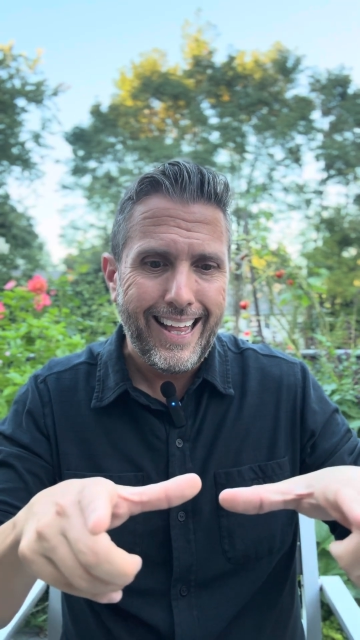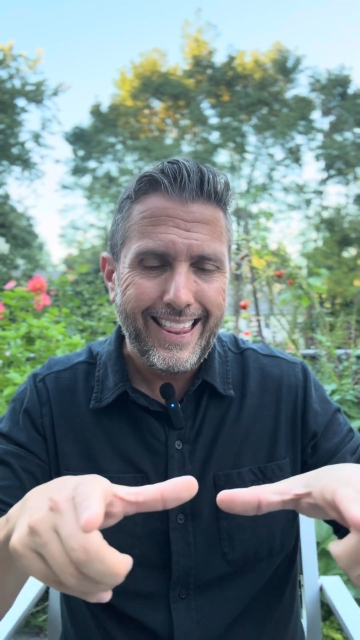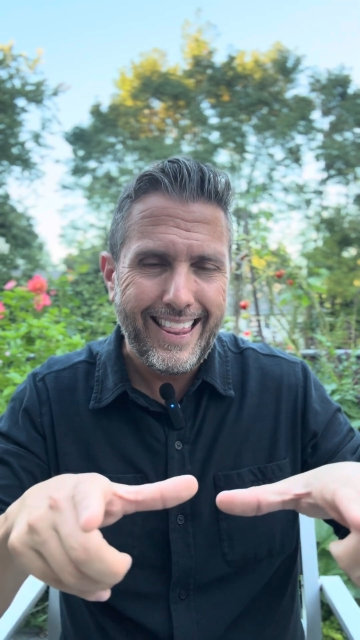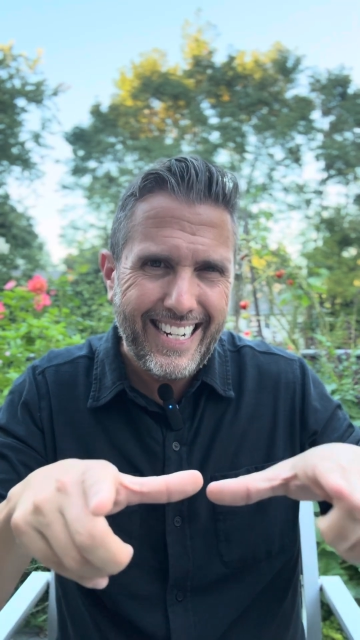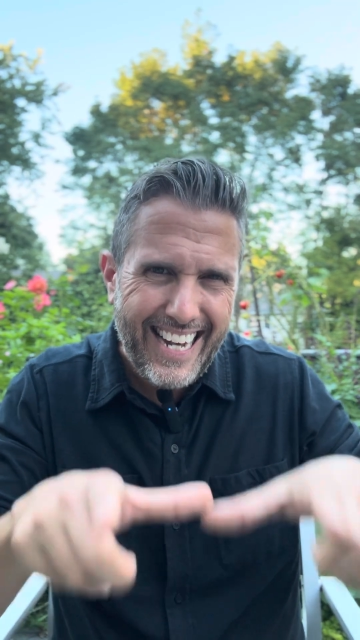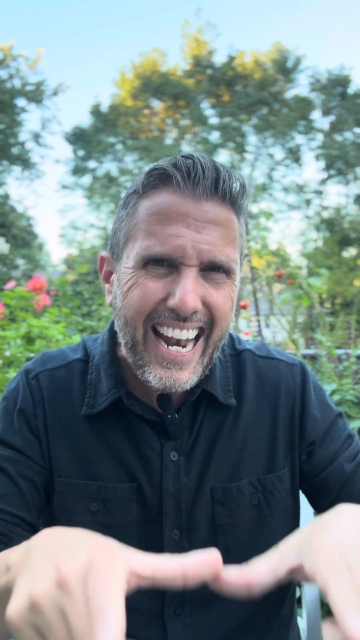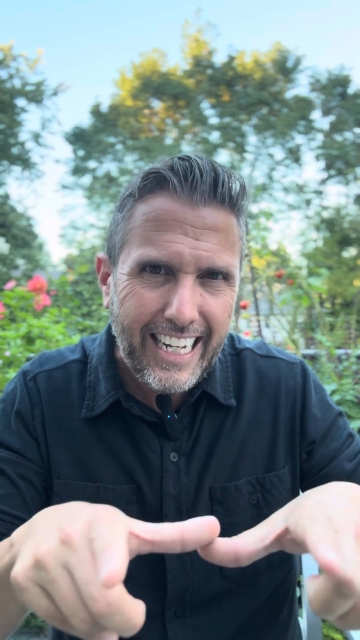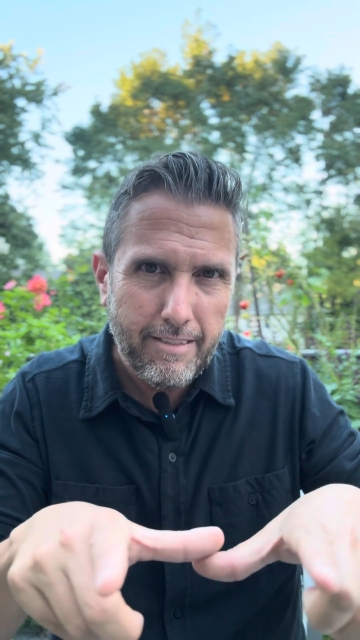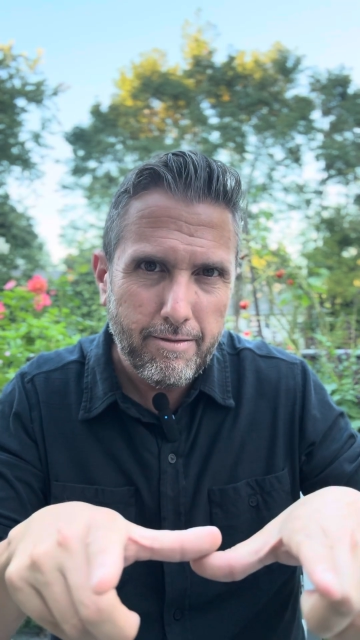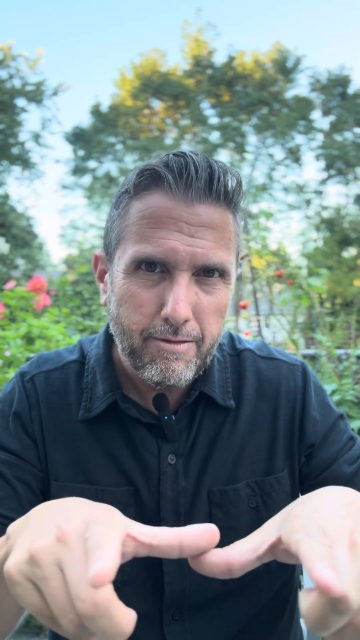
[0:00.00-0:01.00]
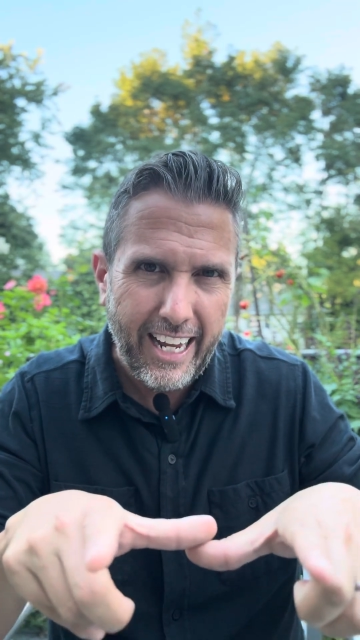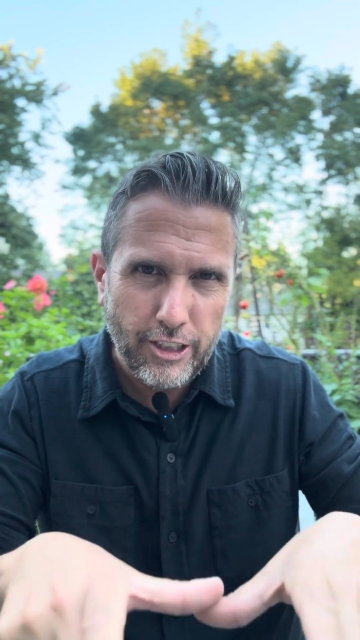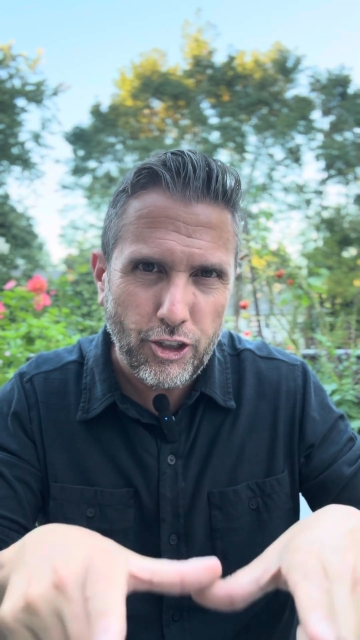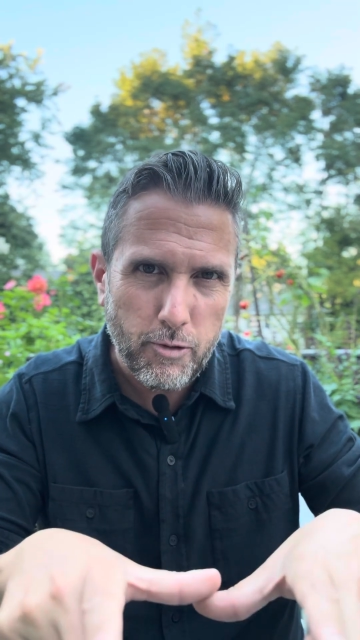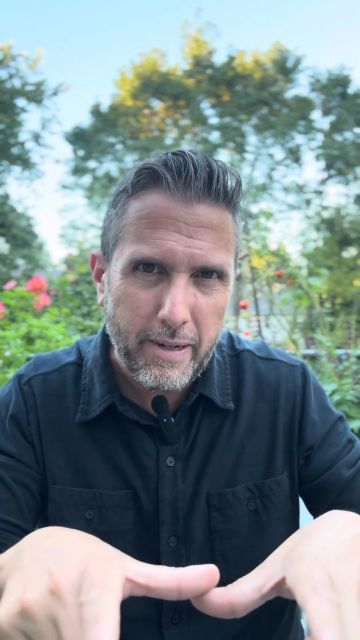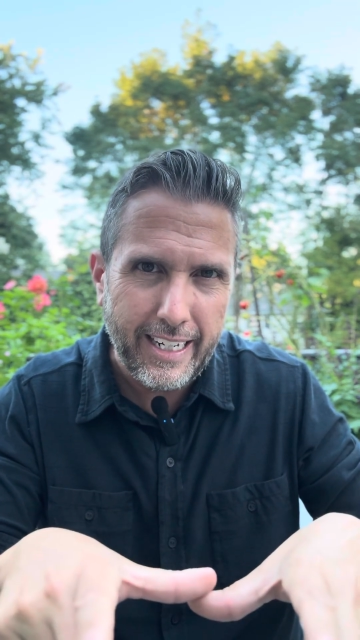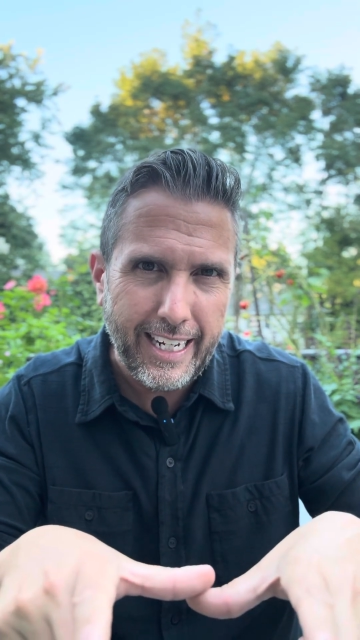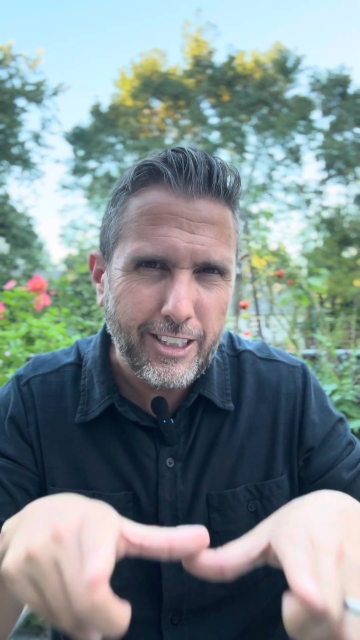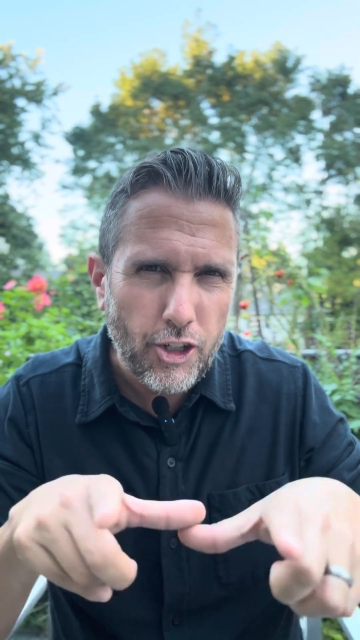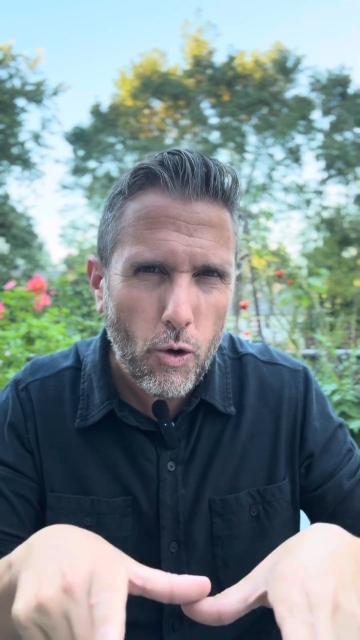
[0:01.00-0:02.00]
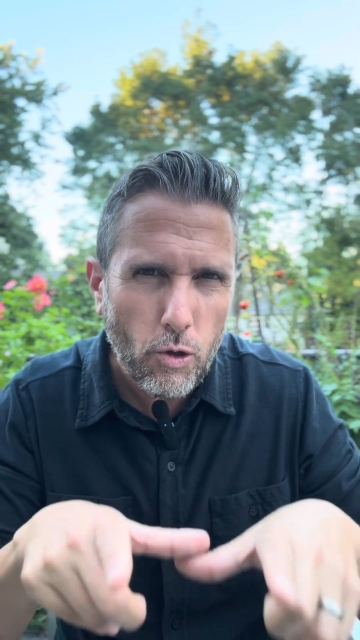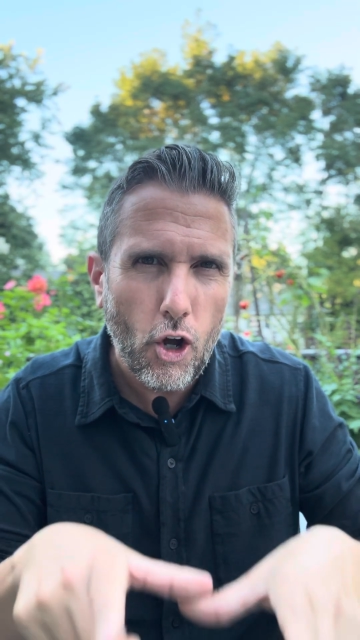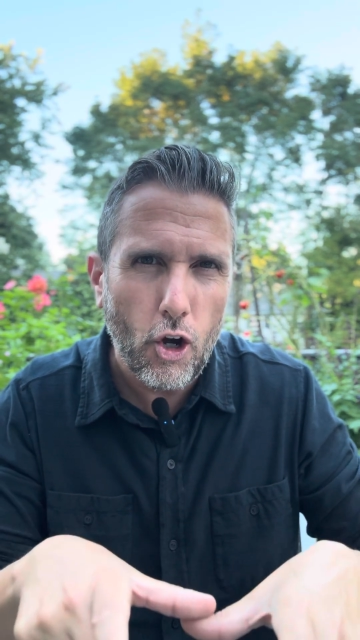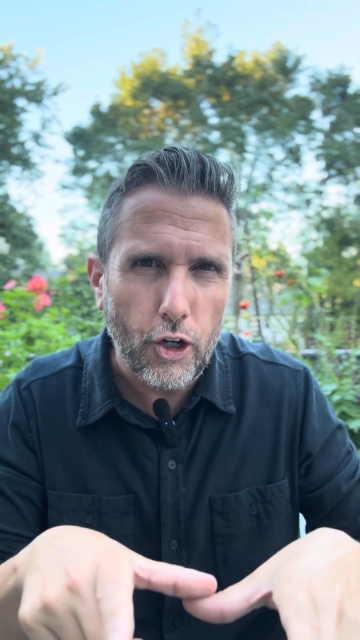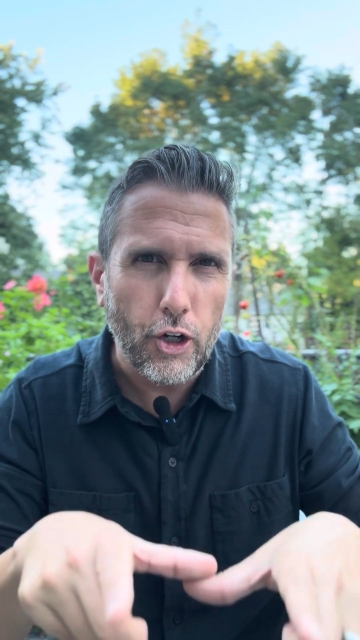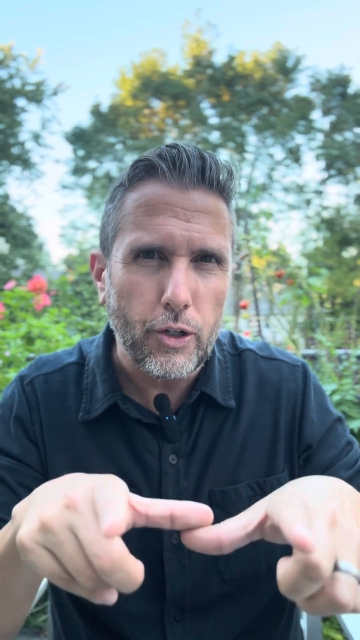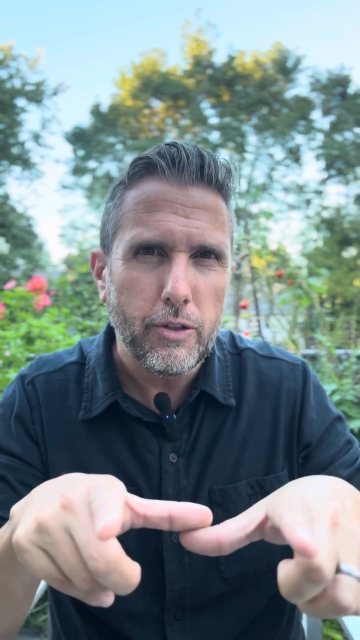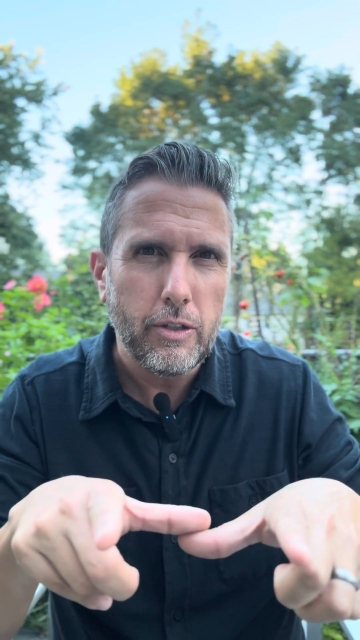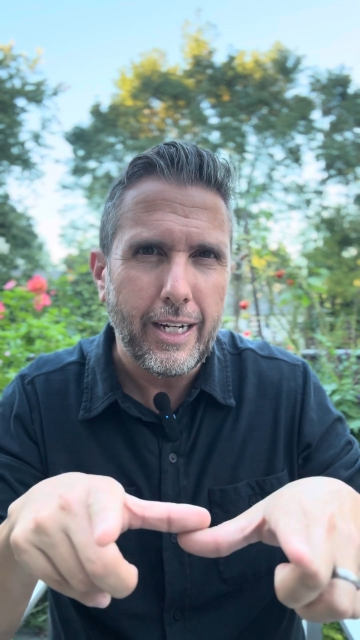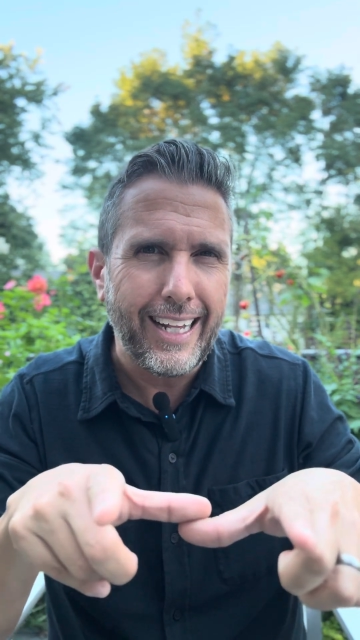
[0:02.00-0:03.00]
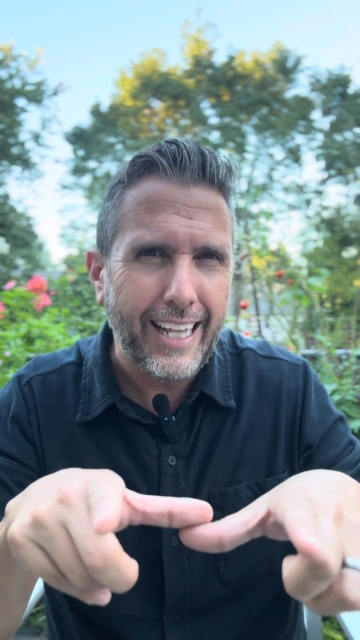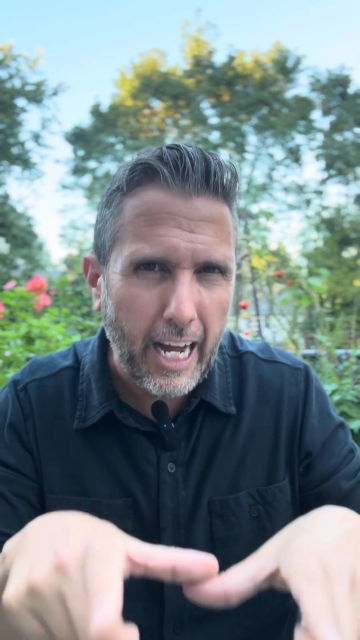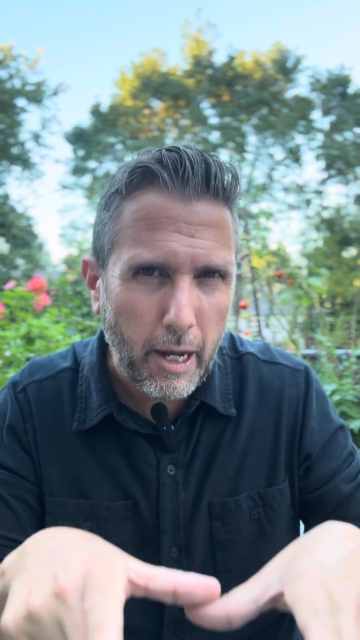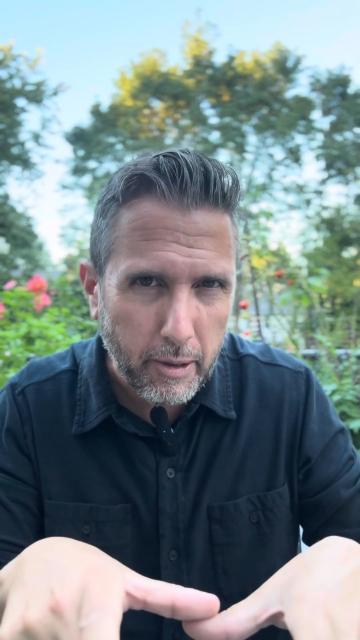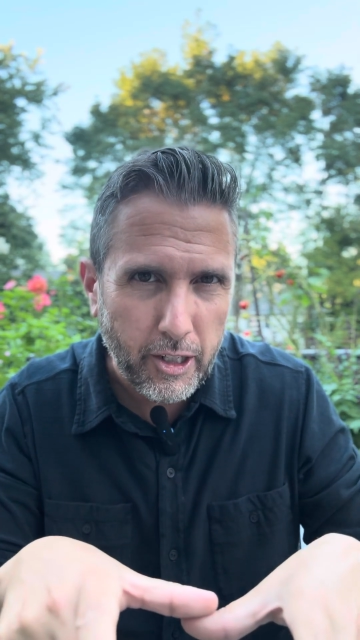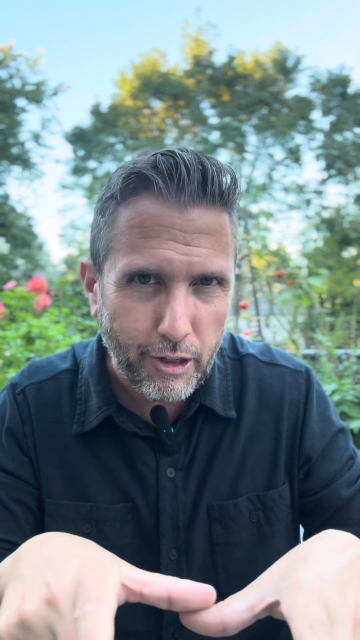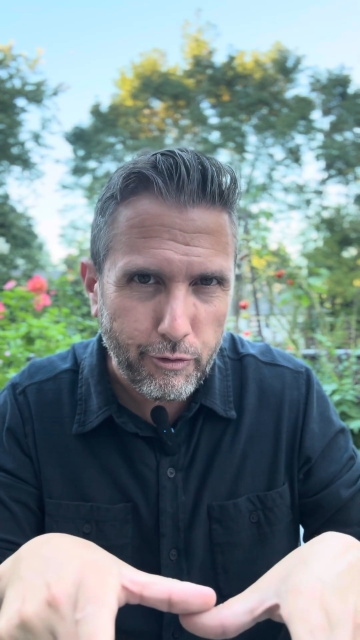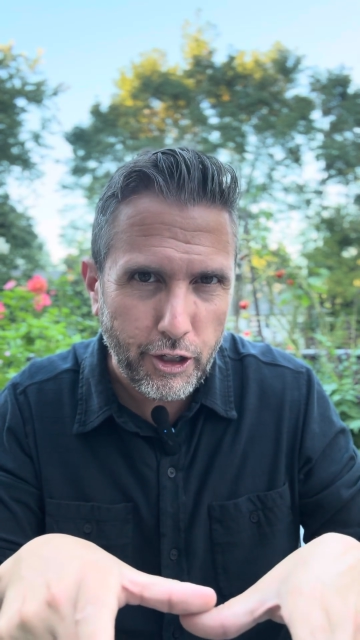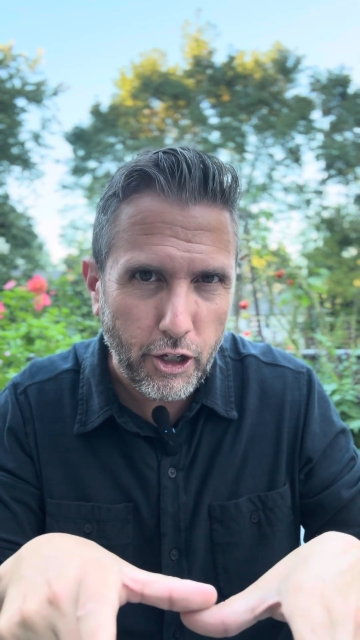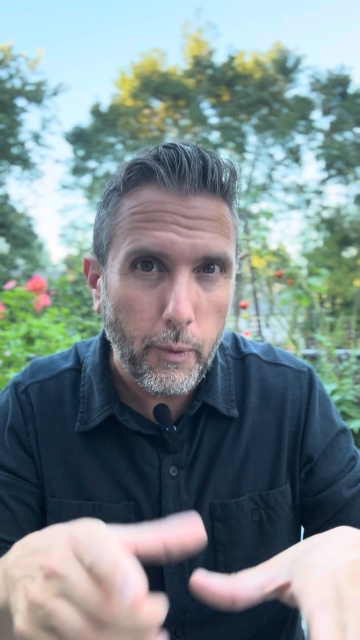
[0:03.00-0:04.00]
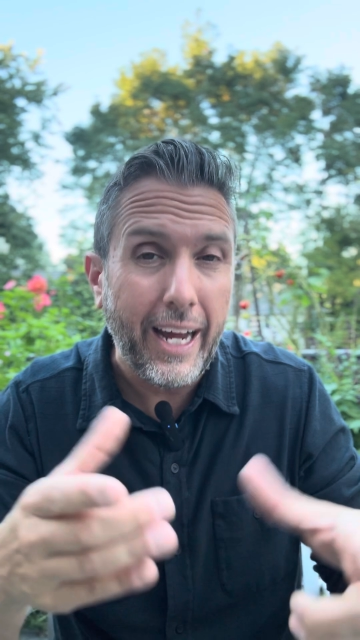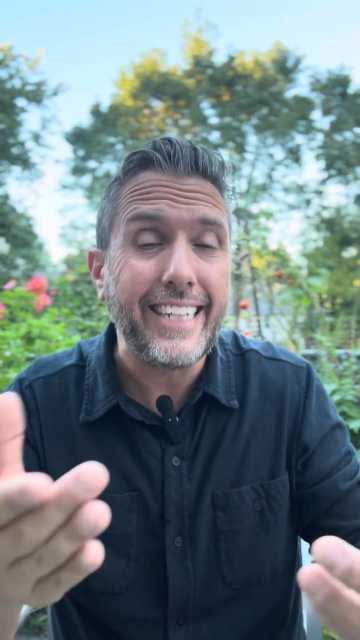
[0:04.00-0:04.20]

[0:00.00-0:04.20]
The debt instrument is no longer a liability for you.